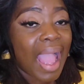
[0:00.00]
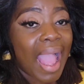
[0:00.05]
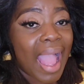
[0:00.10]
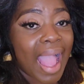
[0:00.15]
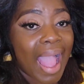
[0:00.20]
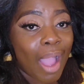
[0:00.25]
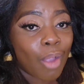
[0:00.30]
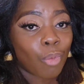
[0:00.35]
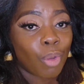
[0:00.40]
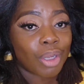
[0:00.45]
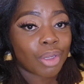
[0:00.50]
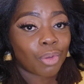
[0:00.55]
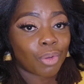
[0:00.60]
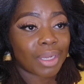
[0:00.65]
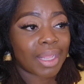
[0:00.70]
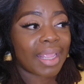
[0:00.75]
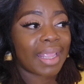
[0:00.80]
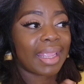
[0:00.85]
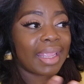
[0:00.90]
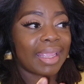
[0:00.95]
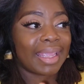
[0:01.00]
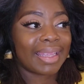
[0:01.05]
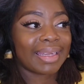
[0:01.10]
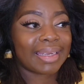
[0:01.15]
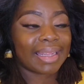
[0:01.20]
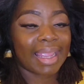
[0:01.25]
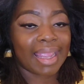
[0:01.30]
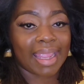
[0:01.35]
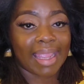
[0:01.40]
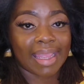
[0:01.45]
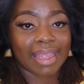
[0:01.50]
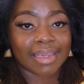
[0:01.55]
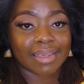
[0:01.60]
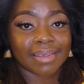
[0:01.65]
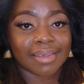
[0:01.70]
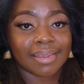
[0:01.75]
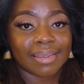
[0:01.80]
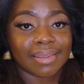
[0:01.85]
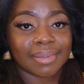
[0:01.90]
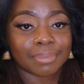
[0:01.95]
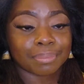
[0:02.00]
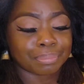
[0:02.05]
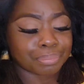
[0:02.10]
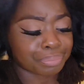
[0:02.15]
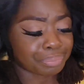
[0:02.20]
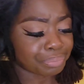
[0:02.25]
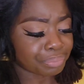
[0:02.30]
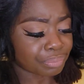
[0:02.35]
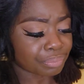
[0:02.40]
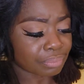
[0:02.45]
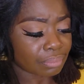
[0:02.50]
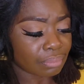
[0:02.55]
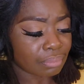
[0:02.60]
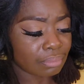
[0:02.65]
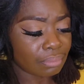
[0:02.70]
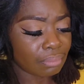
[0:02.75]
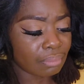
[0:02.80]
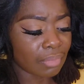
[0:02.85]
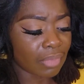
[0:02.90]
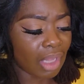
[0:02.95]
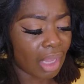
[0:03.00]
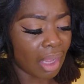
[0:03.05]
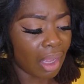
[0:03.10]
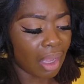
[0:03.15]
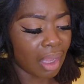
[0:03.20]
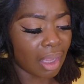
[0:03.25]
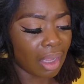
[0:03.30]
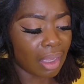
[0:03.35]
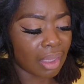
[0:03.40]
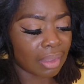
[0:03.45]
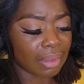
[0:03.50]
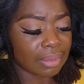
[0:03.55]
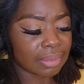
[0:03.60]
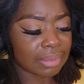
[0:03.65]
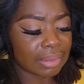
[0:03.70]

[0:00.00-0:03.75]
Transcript: I went on ahead and uh,